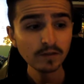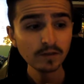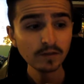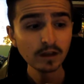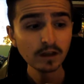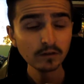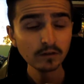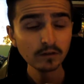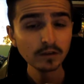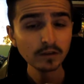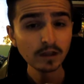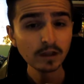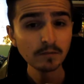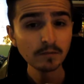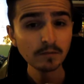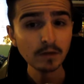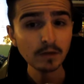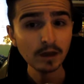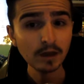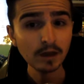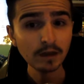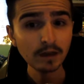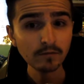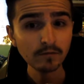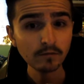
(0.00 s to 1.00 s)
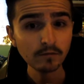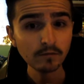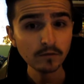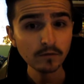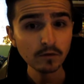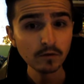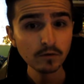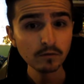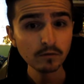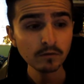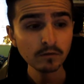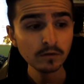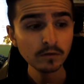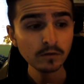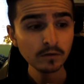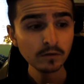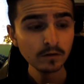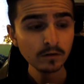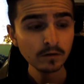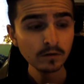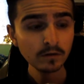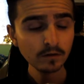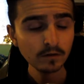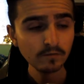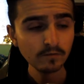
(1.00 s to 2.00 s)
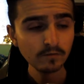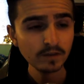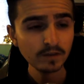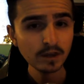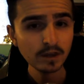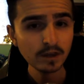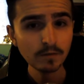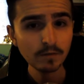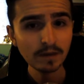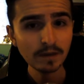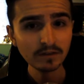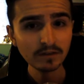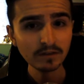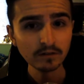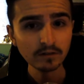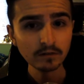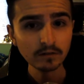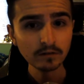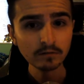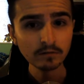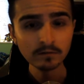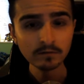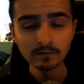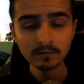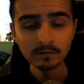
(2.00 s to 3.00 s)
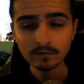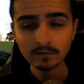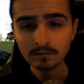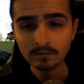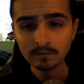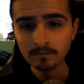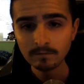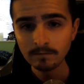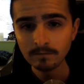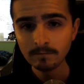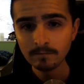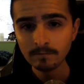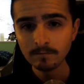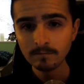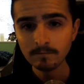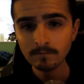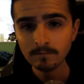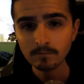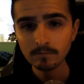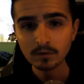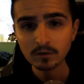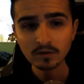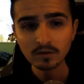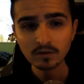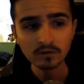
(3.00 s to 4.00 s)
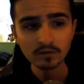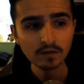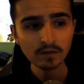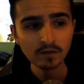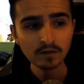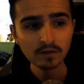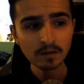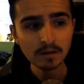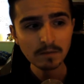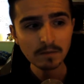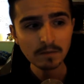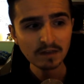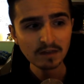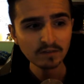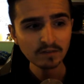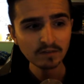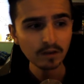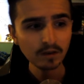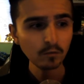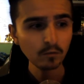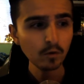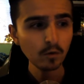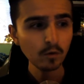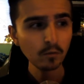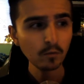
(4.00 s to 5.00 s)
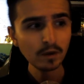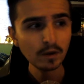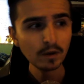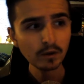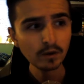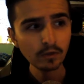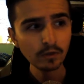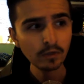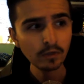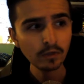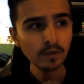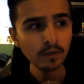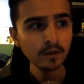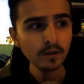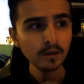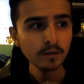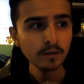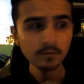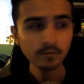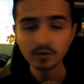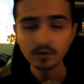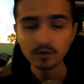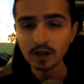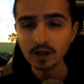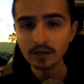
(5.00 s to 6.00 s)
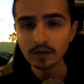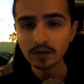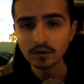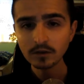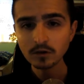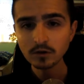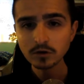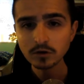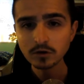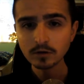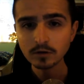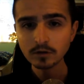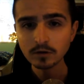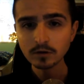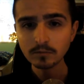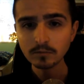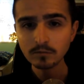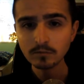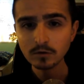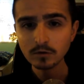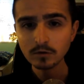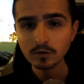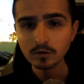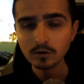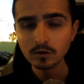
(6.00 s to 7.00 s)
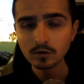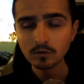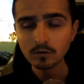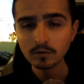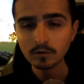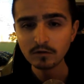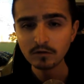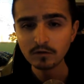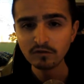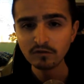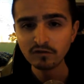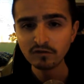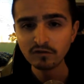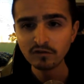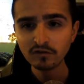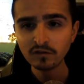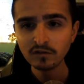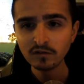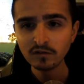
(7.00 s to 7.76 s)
I could have done my review video better. Because I was trying to mix, like, what went on between other YouTubers.